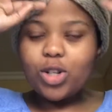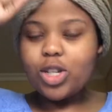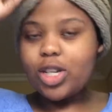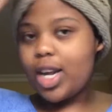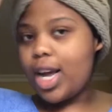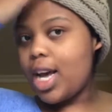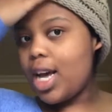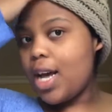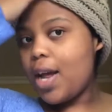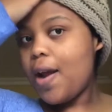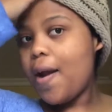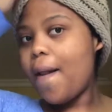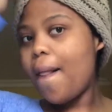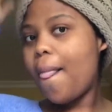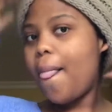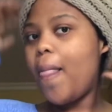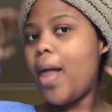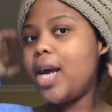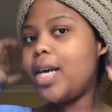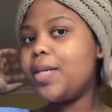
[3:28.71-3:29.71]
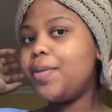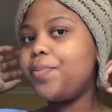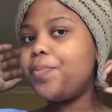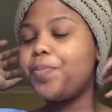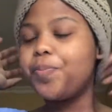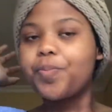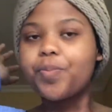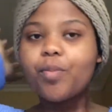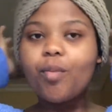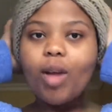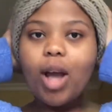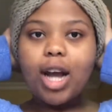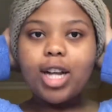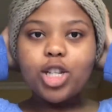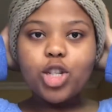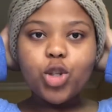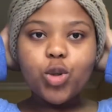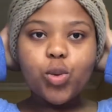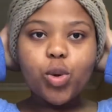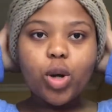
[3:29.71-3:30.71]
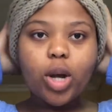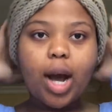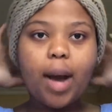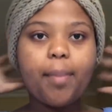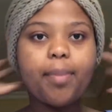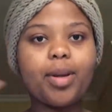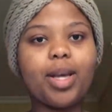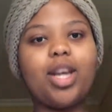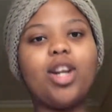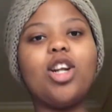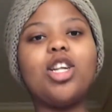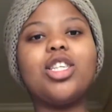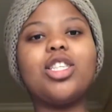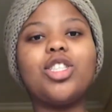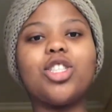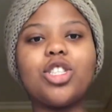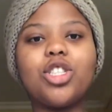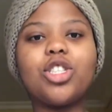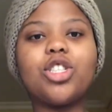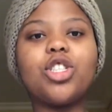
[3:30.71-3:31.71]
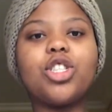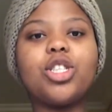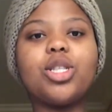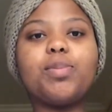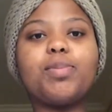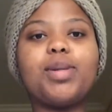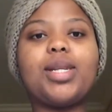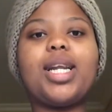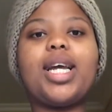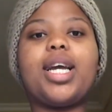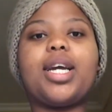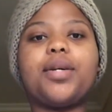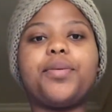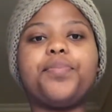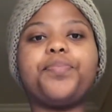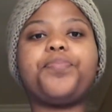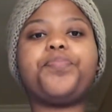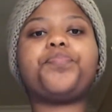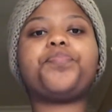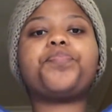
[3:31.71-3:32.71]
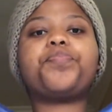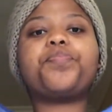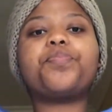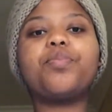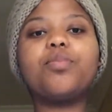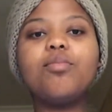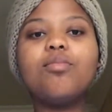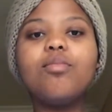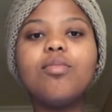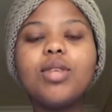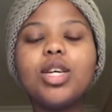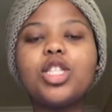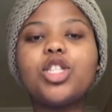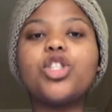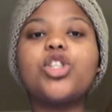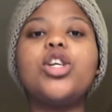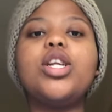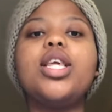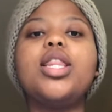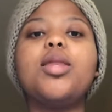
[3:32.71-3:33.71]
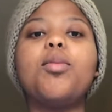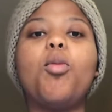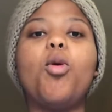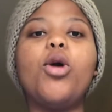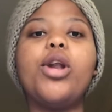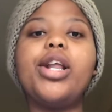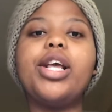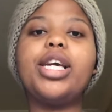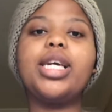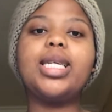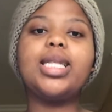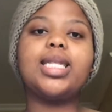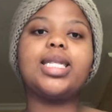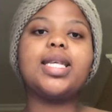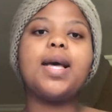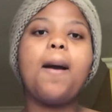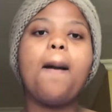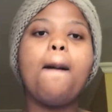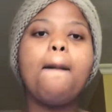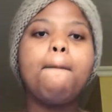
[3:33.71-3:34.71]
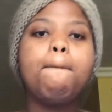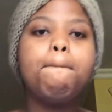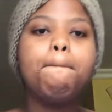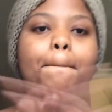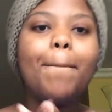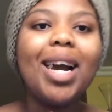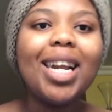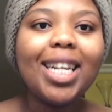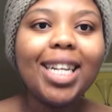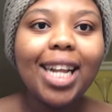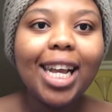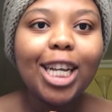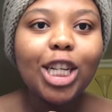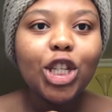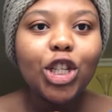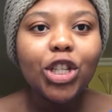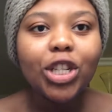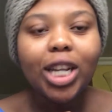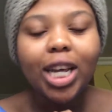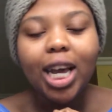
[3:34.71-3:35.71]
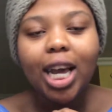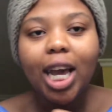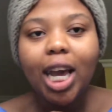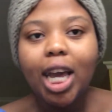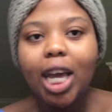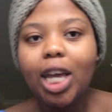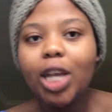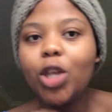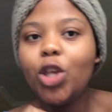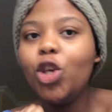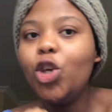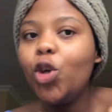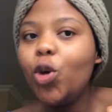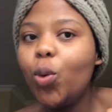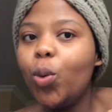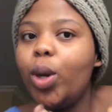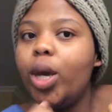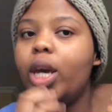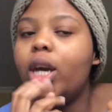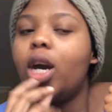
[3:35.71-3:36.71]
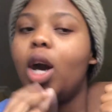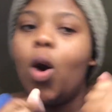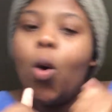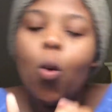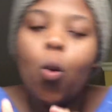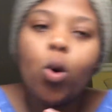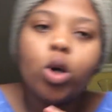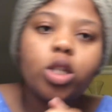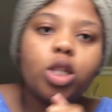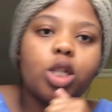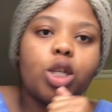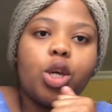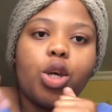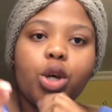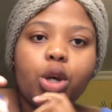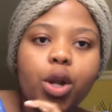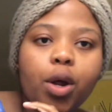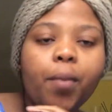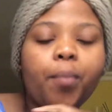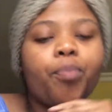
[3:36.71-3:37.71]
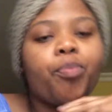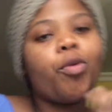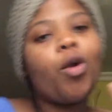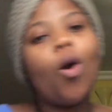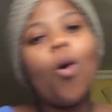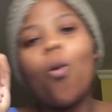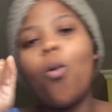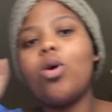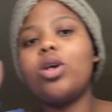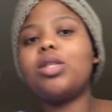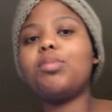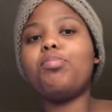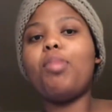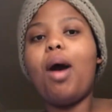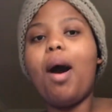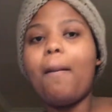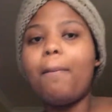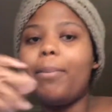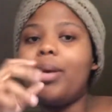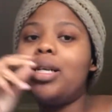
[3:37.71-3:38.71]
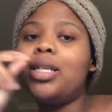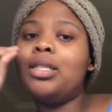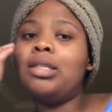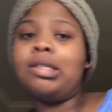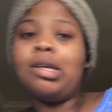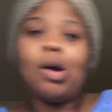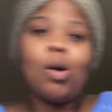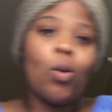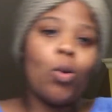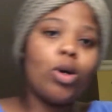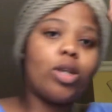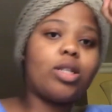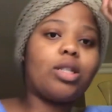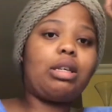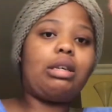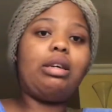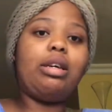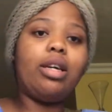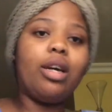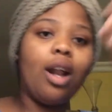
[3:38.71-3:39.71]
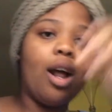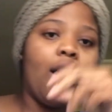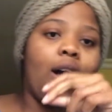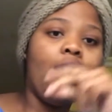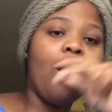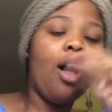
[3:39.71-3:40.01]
today, I just woke up. Okay, not just, but like, it's early in the morning. It's Monday today. New week. What's good? What's popping? What's good?